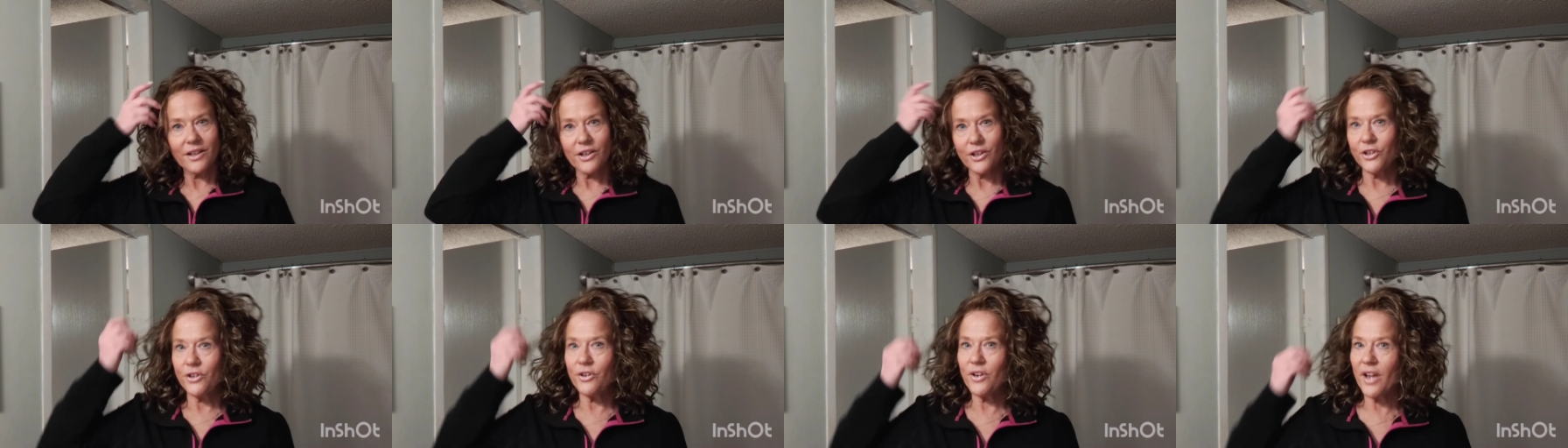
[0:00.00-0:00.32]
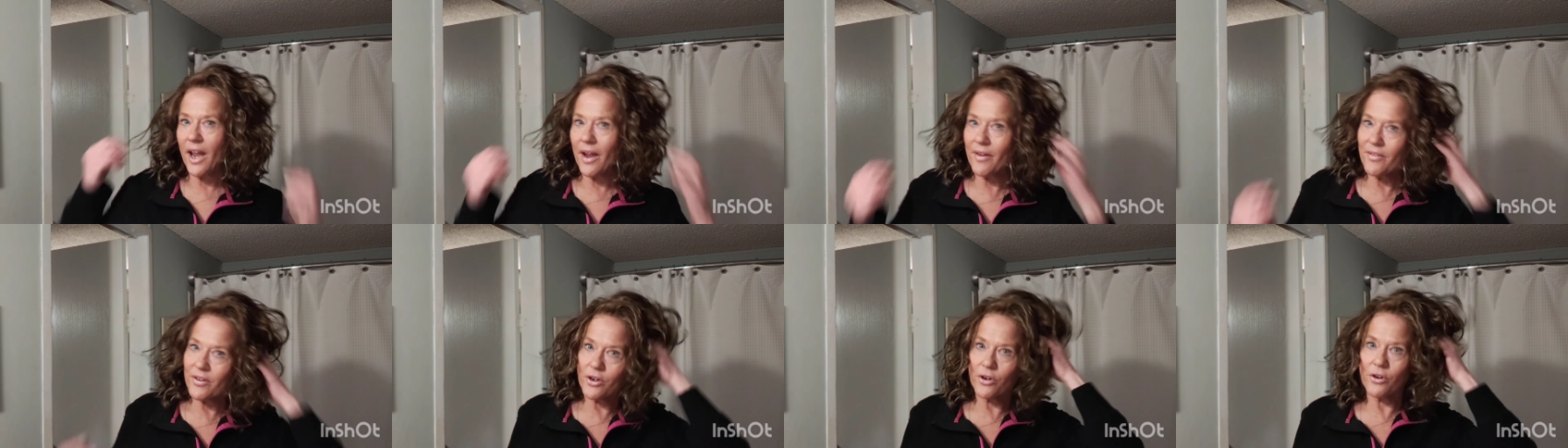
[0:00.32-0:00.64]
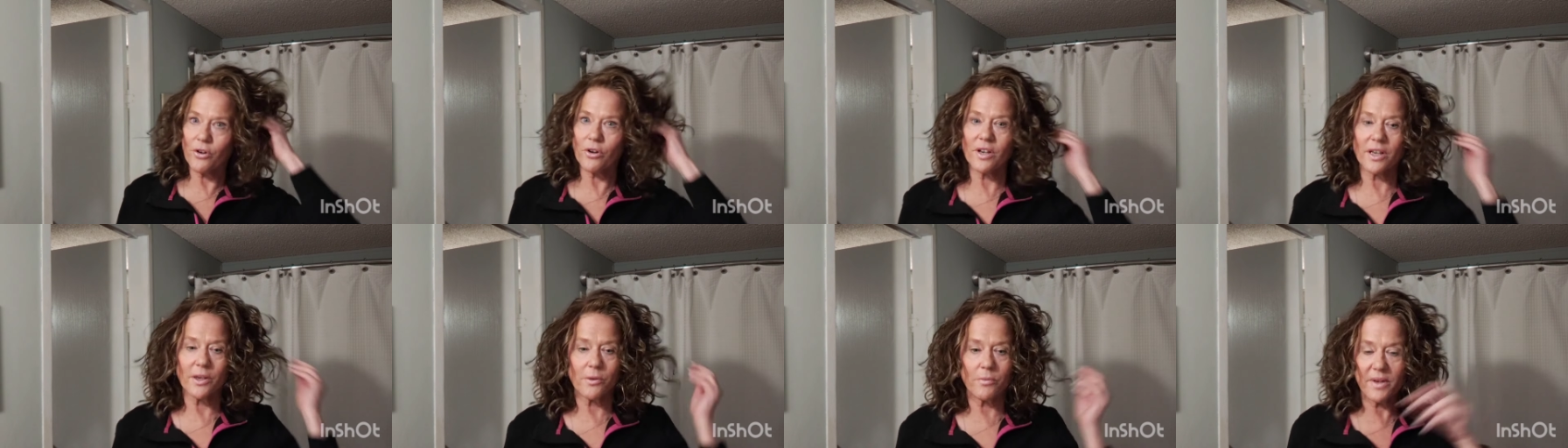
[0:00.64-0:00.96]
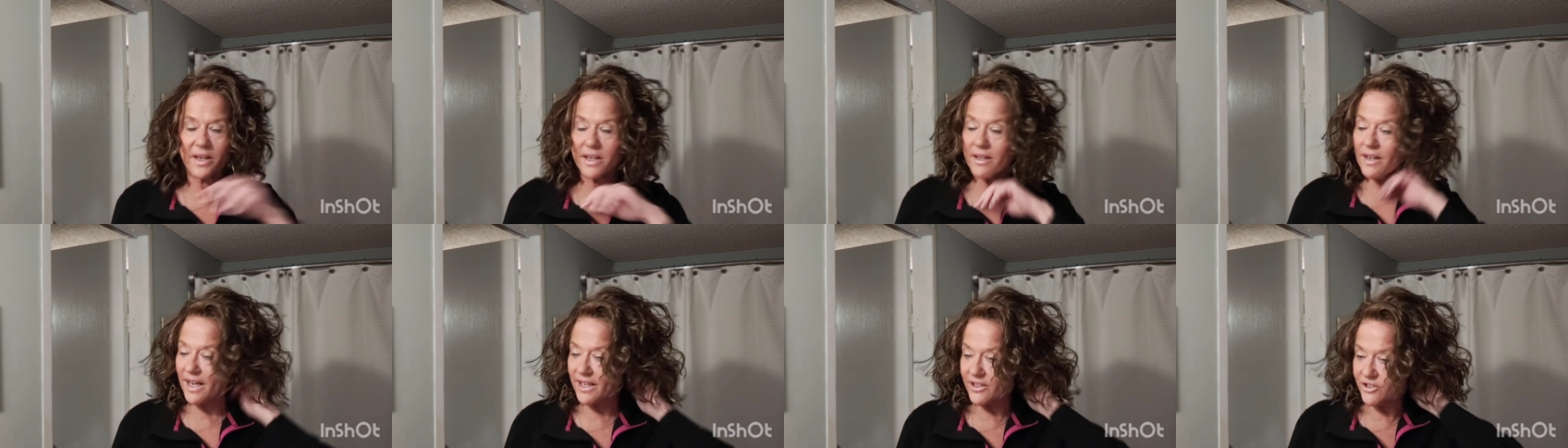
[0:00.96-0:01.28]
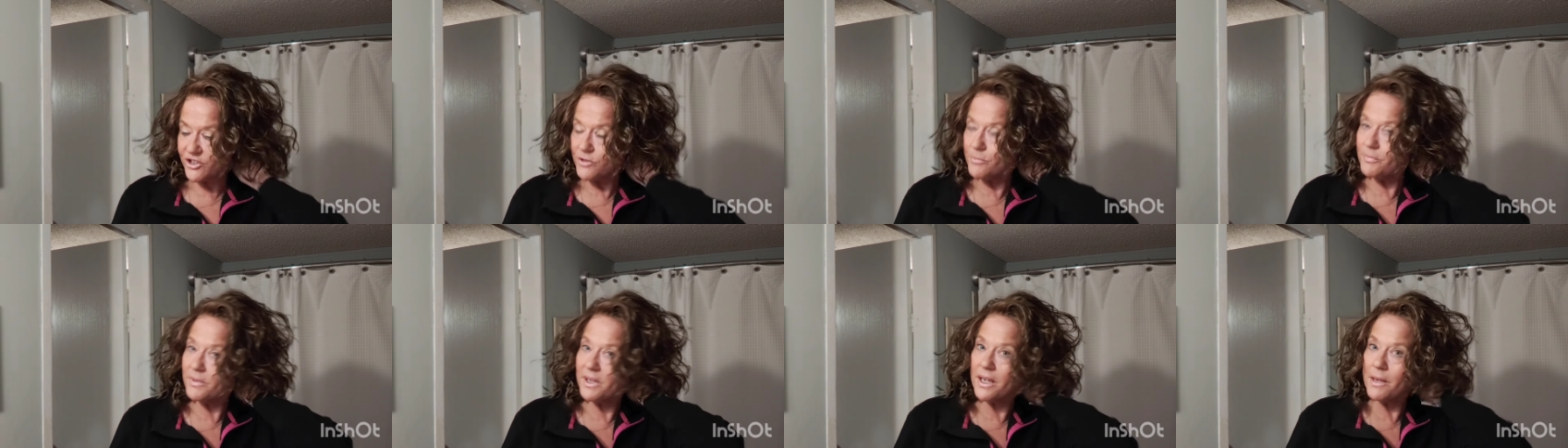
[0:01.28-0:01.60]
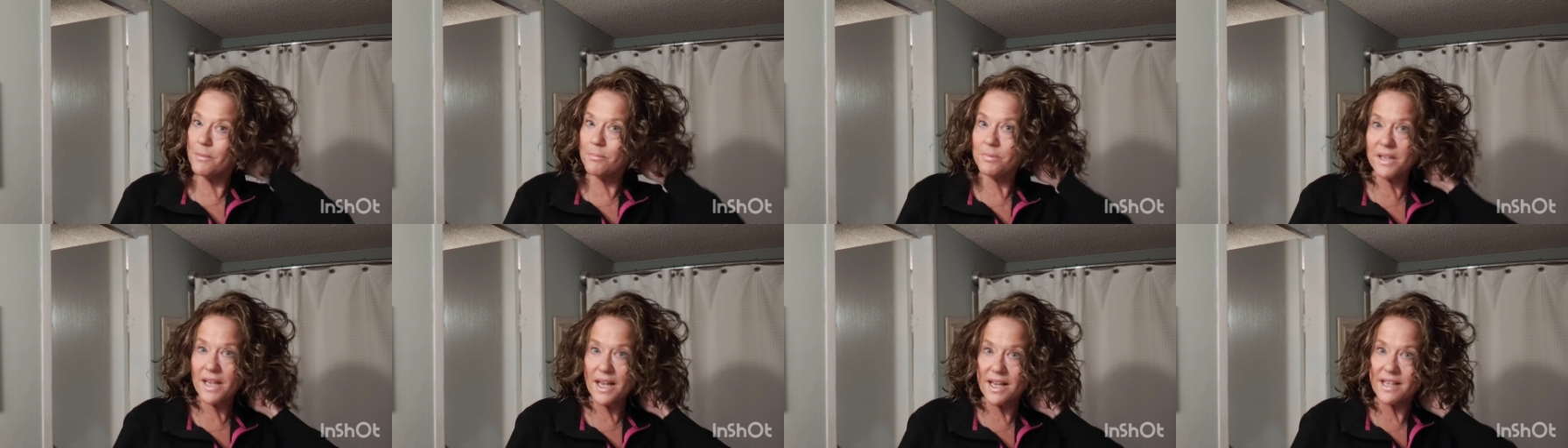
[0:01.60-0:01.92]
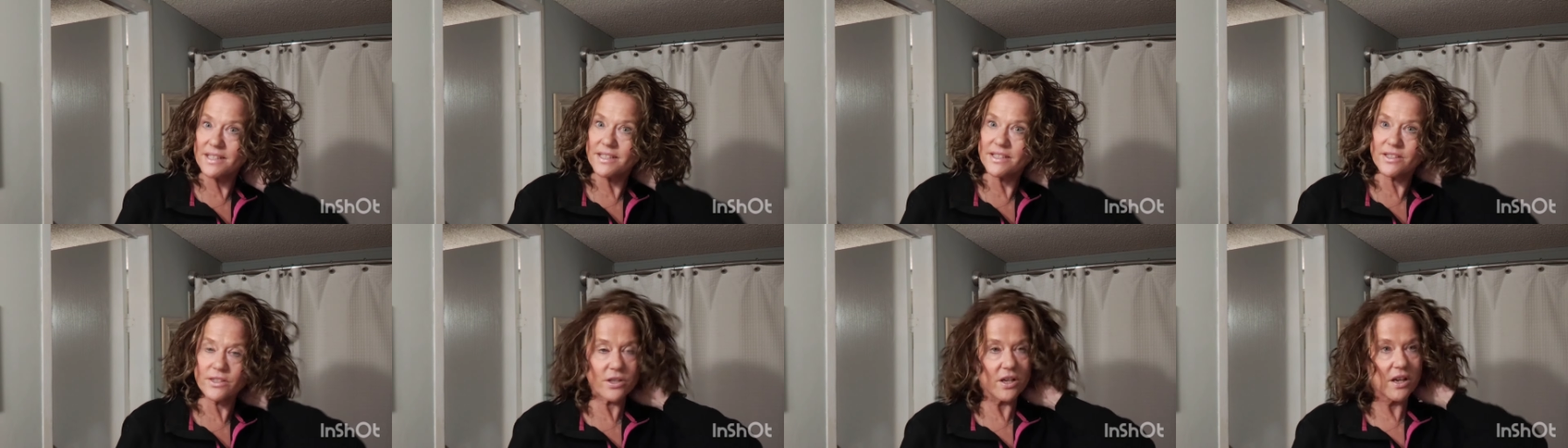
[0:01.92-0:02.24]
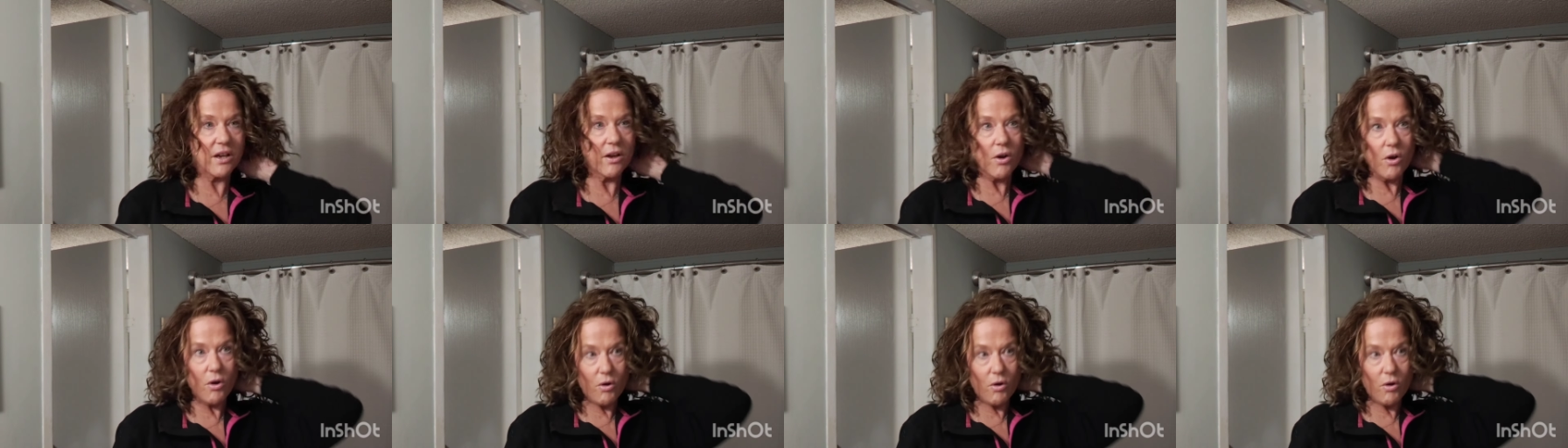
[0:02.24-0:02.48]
you have a curly wig like Jamila Plus